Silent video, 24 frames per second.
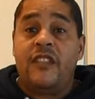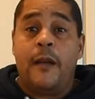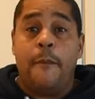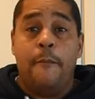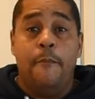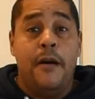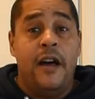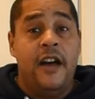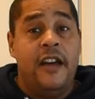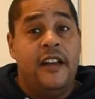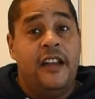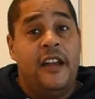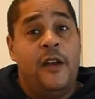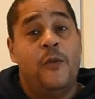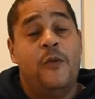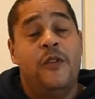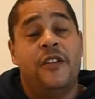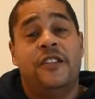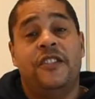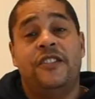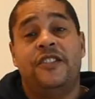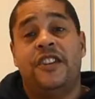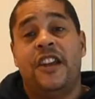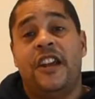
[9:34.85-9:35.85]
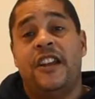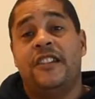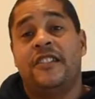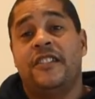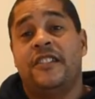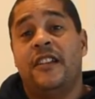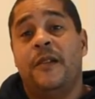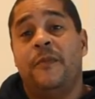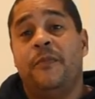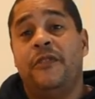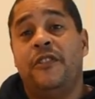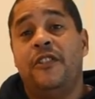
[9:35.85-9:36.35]
But I want to change it
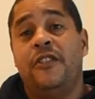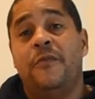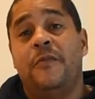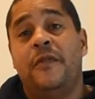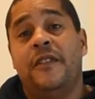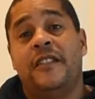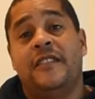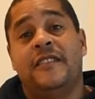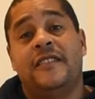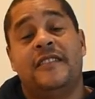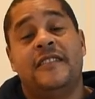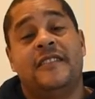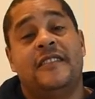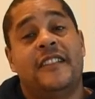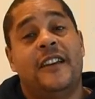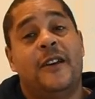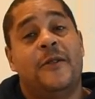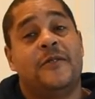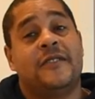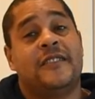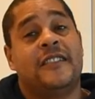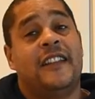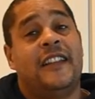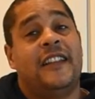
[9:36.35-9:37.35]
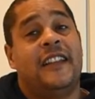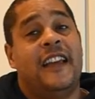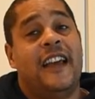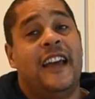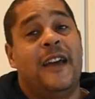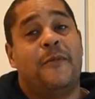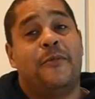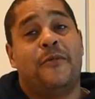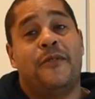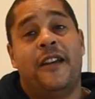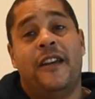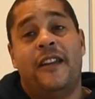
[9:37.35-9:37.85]
up a little bit since I was
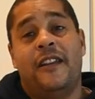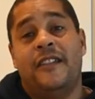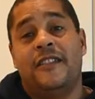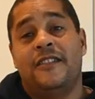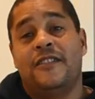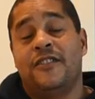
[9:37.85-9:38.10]
collaborating,